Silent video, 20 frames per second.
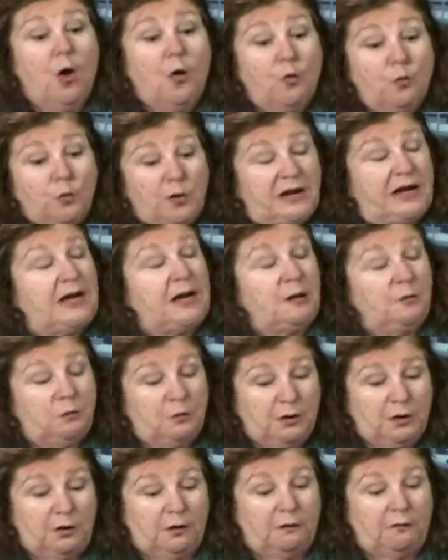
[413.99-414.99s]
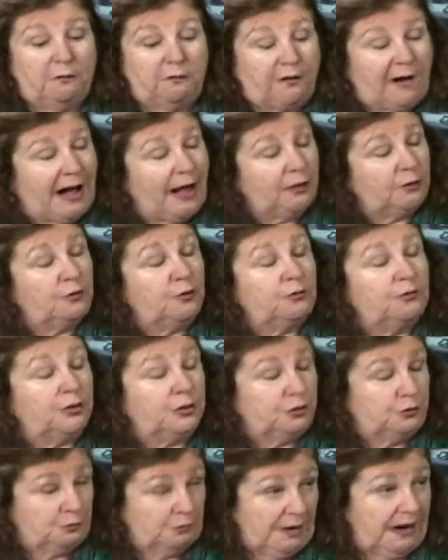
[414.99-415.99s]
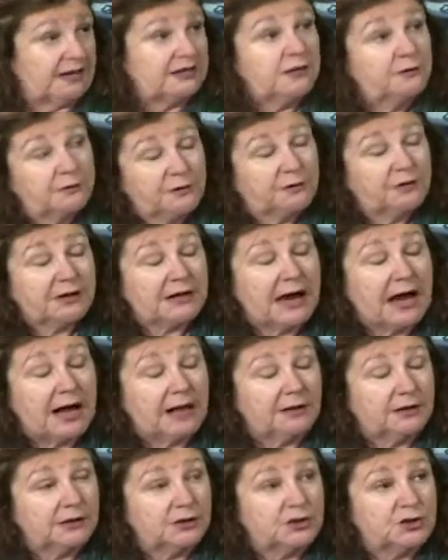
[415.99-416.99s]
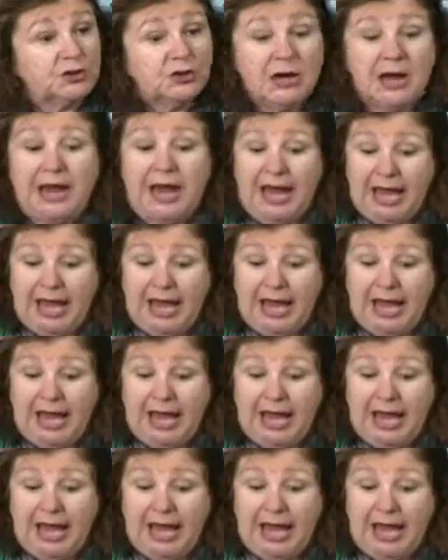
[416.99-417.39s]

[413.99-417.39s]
we will follow the directive of the college